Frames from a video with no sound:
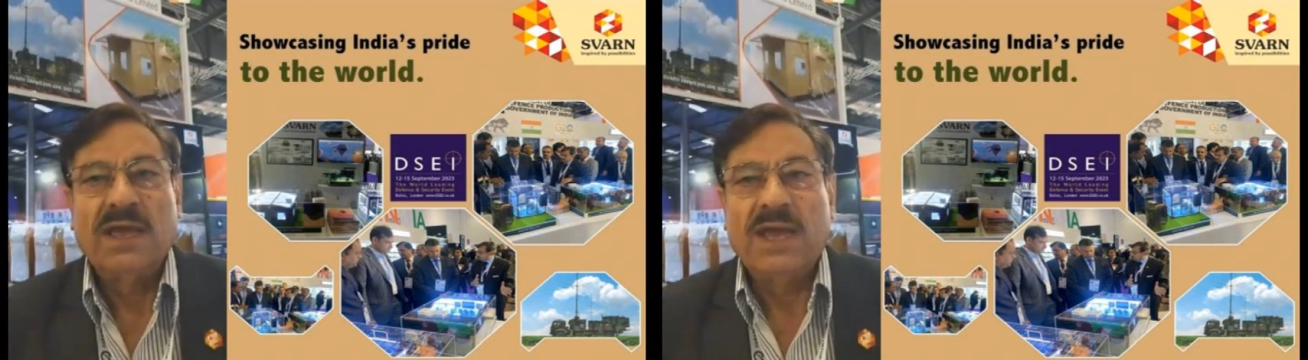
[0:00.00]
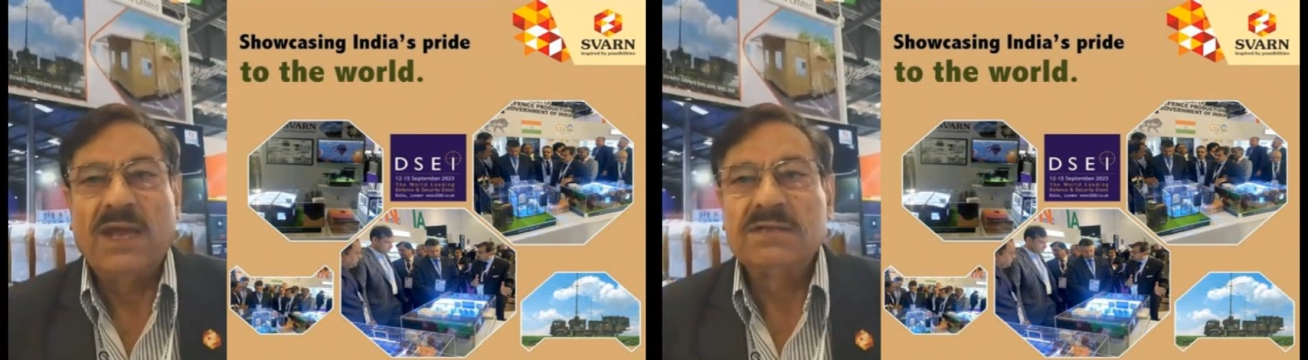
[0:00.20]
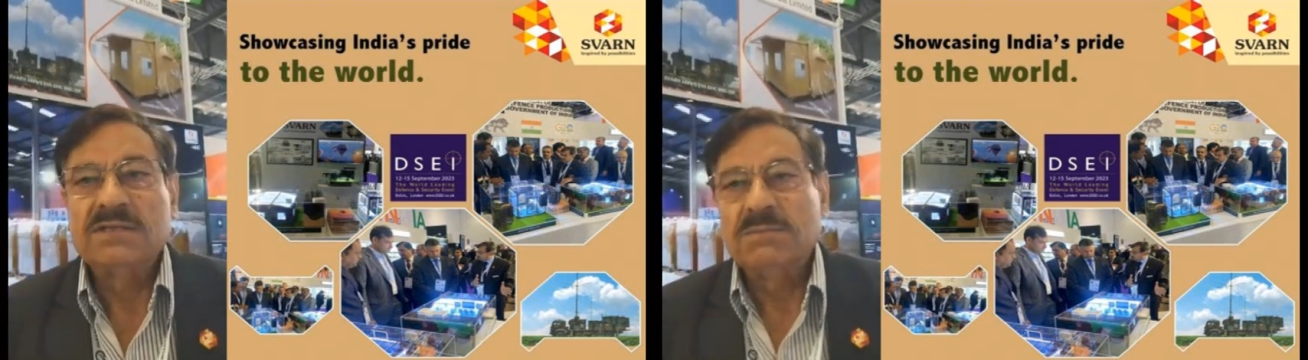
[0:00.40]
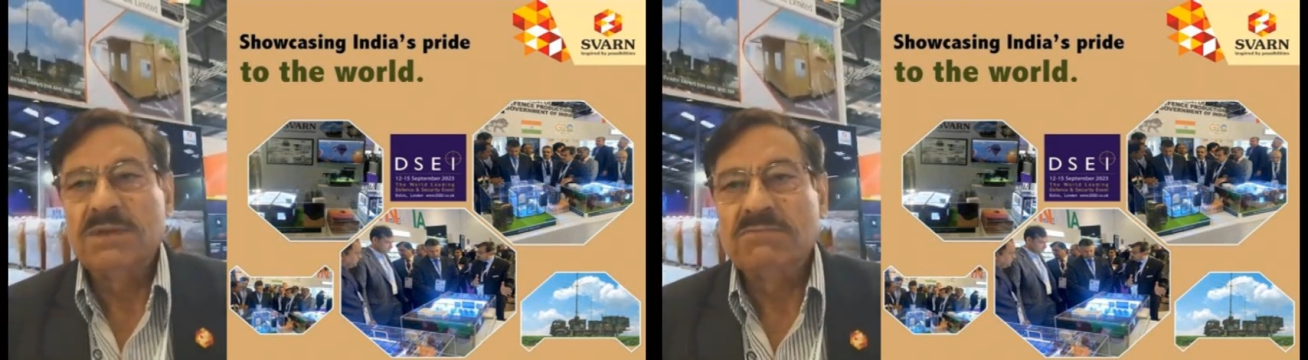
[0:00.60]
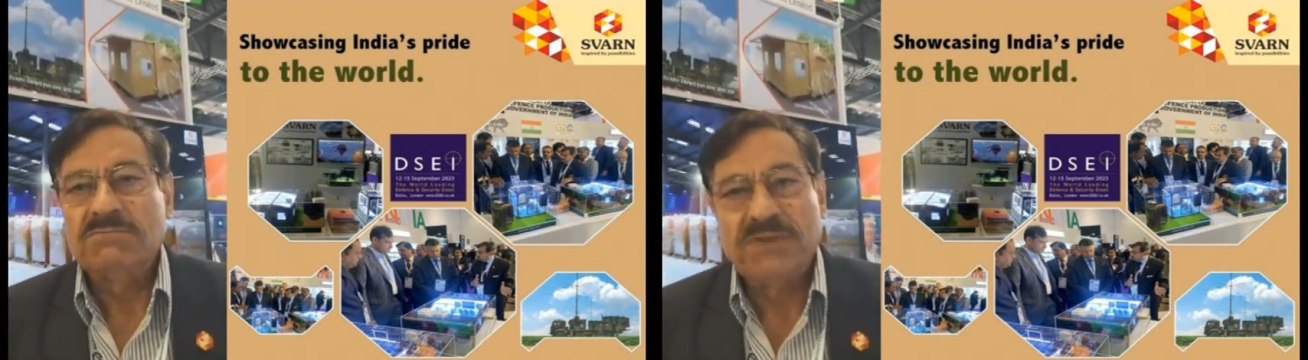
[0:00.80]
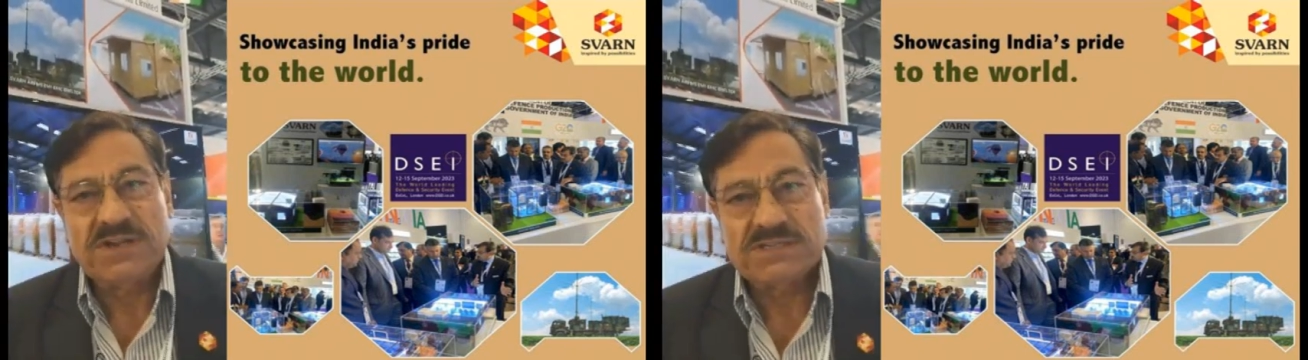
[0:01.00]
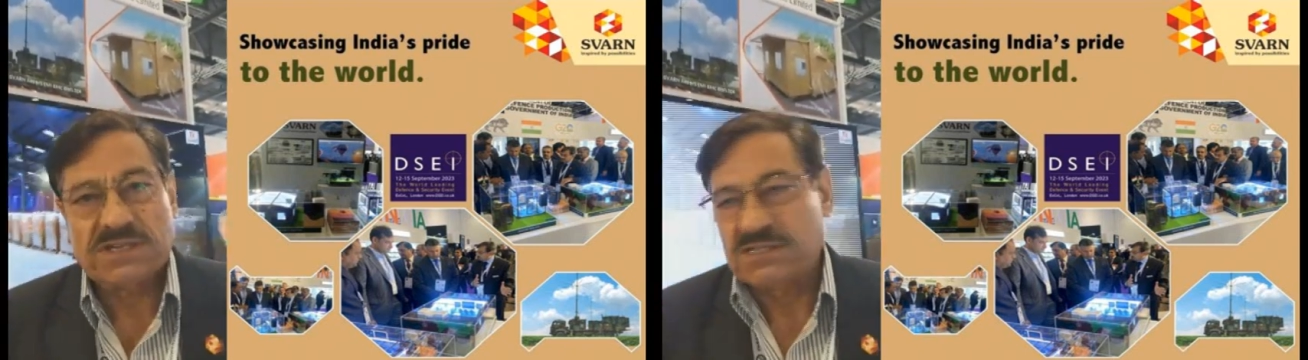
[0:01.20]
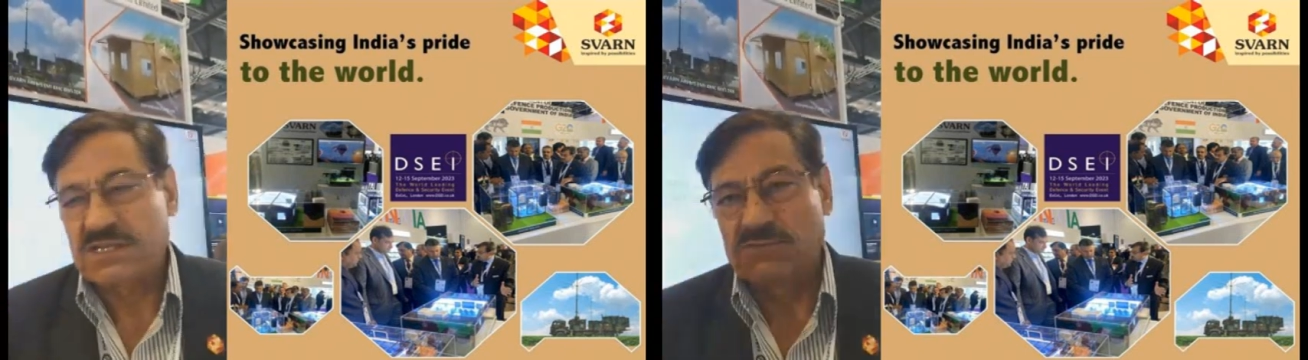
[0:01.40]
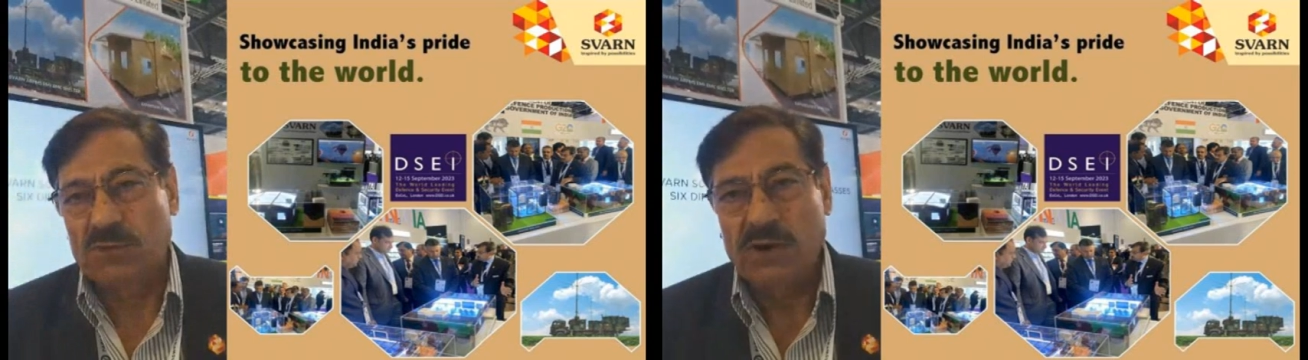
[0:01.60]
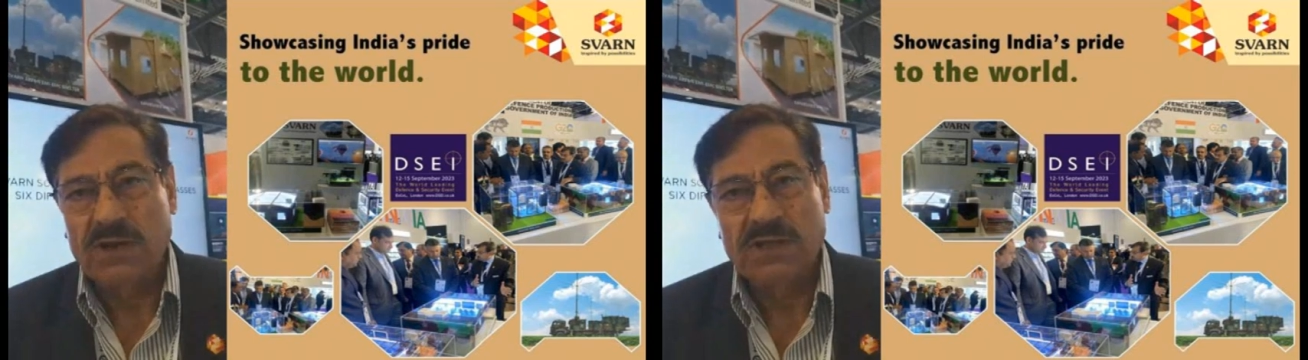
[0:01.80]
and they've been very
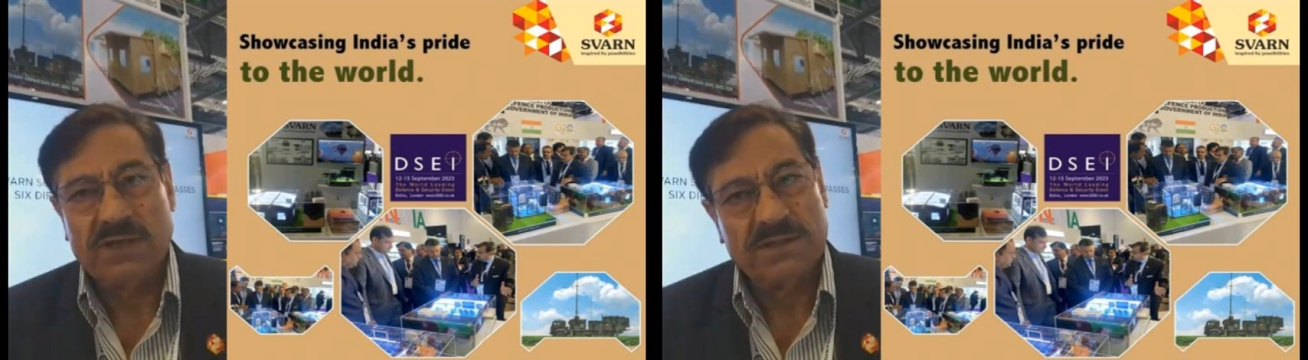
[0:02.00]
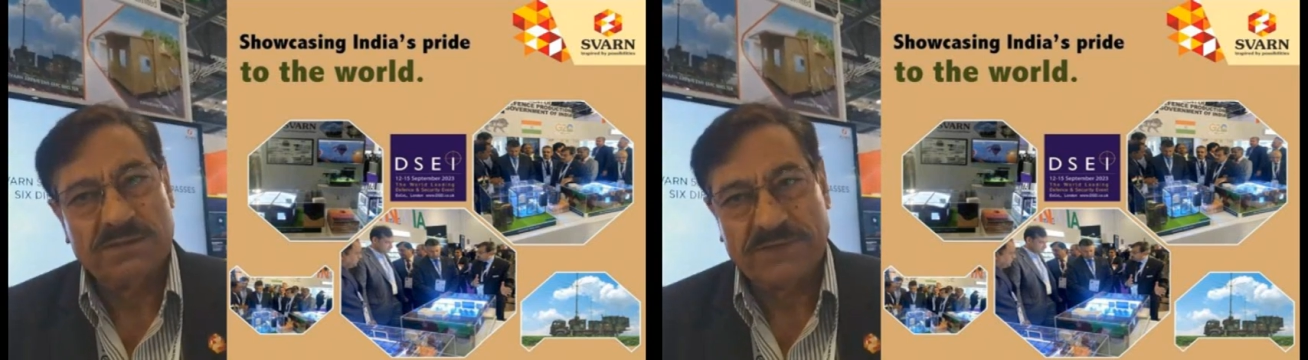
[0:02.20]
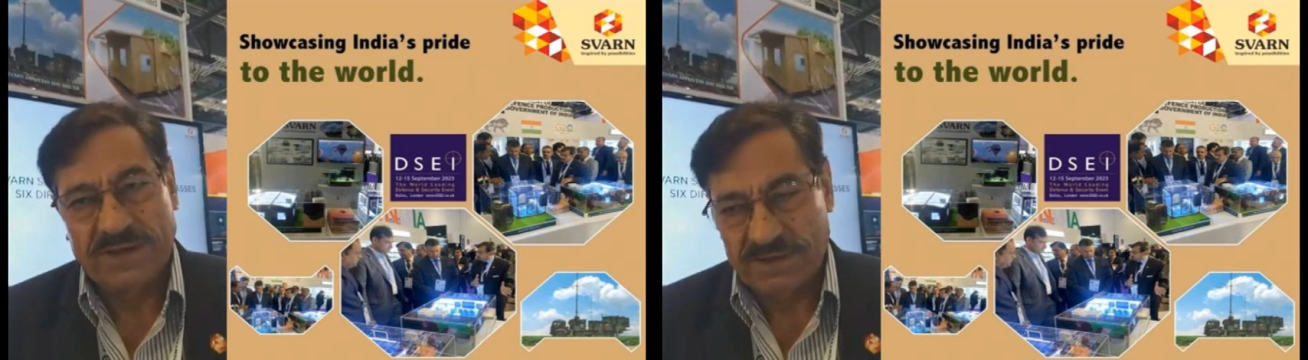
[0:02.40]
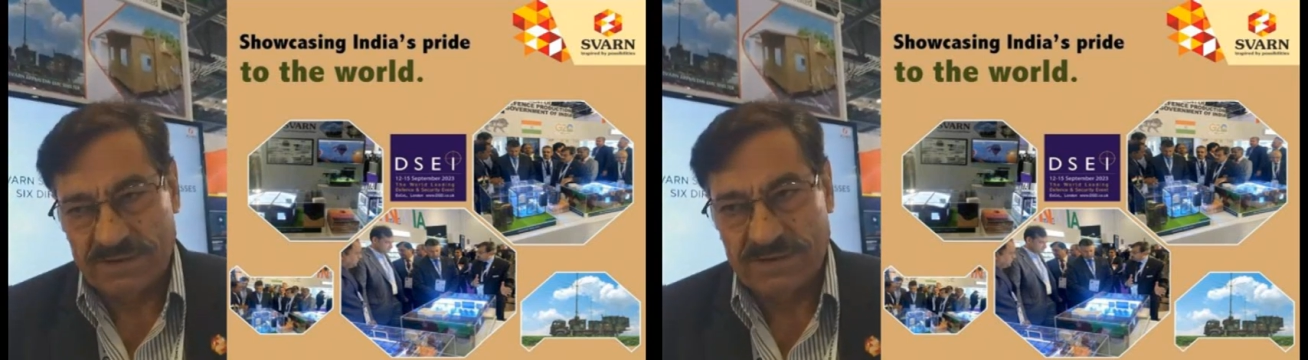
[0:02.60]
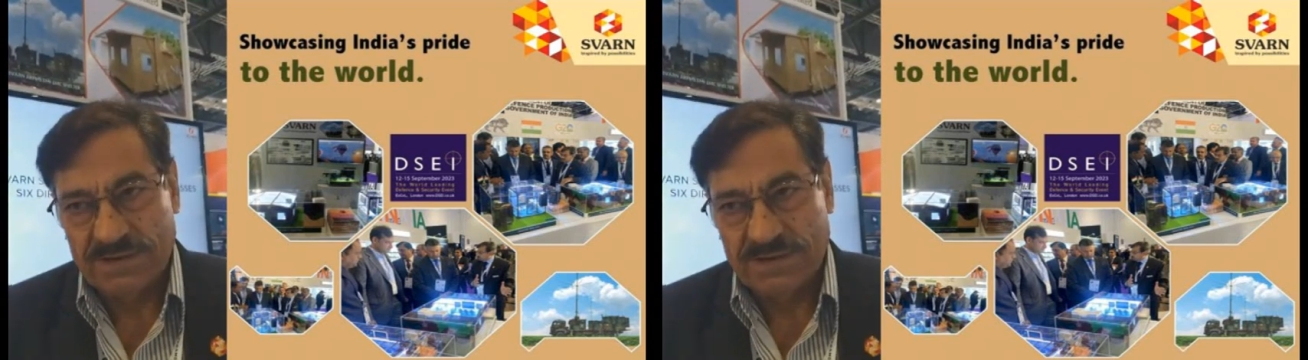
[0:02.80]
successful in the field.